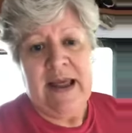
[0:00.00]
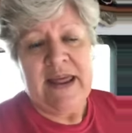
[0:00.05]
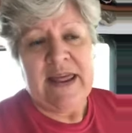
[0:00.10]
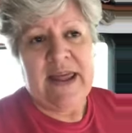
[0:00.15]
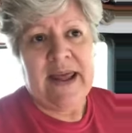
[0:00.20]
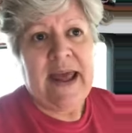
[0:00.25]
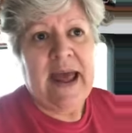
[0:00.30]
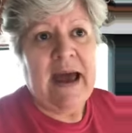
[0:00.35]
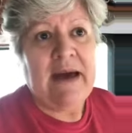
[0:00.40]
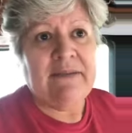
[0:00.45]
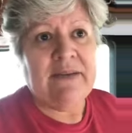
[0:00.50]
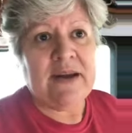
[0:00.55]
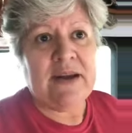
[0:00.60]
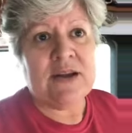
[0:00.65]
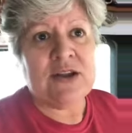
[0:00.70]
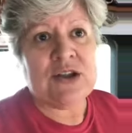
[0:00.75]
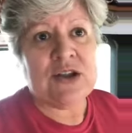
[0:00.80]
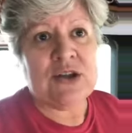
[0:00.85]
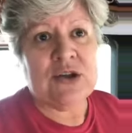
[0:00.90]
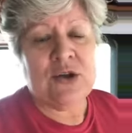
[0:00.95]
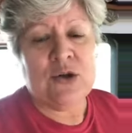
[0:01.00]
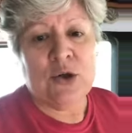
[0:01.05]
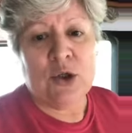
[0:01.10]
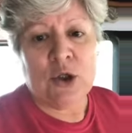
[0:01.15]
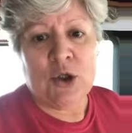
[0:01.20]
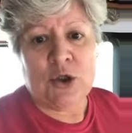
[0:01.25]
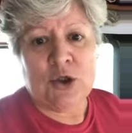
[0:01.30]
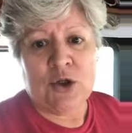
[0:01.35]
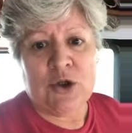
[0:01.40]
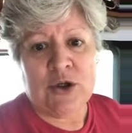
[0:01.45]
They're having to
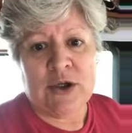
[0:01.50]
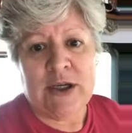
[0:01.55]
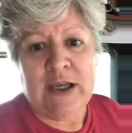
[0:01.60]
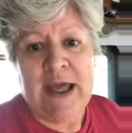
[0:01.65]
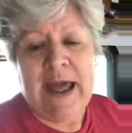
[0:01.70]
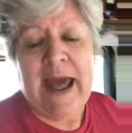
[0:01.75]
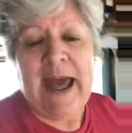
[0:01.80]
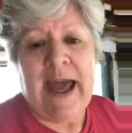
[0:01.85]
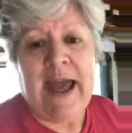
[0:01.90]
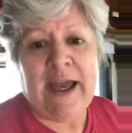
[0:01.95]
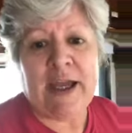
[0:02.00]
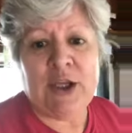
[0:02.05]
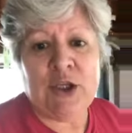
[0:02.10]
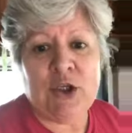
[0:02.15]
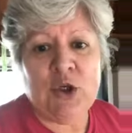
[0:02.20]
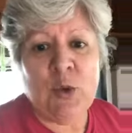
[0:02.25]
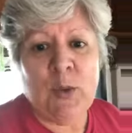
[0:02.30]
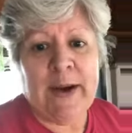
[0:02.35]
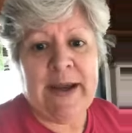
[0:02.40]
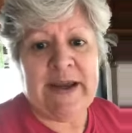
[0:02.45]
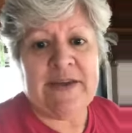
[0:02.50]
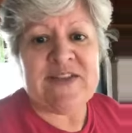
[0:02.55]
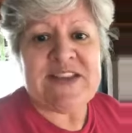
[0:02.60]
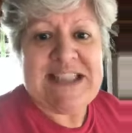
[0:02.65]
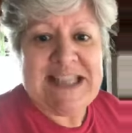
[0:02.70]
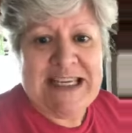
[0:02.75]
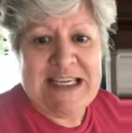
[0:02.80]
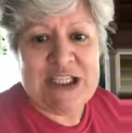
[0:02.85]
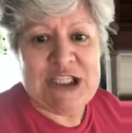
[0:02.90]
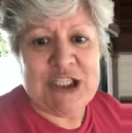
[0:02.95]
learn a new way of
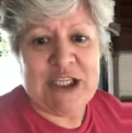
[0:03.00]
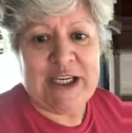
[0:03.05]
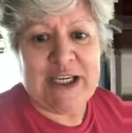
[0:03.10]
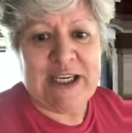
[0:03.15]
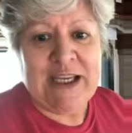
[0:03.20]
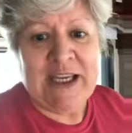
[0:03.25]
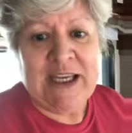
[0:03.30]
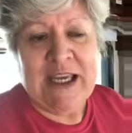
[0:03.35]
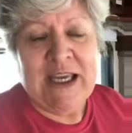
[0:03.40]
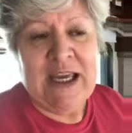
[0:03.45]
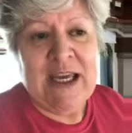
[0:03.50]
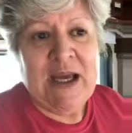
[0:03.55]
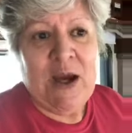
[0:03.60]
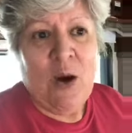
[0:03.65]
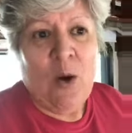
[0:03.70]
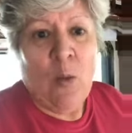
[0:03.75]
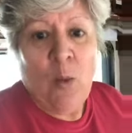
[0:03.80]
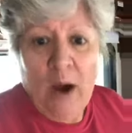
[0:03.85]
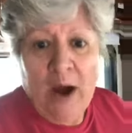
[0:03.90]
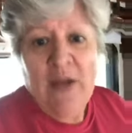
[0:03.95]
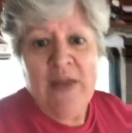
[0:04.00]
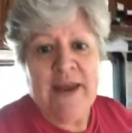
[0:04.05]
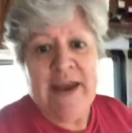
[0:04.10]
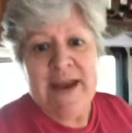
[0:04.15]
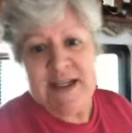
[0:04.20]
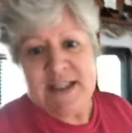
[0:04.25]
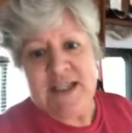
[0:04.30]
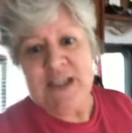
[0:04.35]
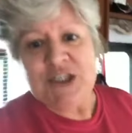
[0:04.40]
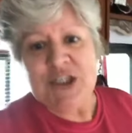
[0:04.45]
teaching while they
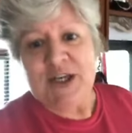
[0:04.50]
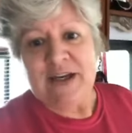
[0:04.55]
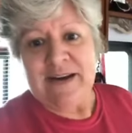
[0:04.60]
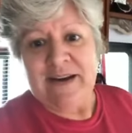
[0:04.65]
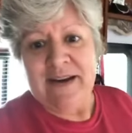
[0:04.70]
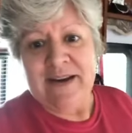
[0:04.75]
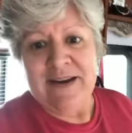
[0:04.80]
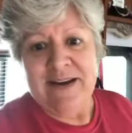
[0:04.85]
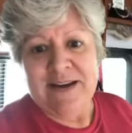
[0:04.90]
are teaching.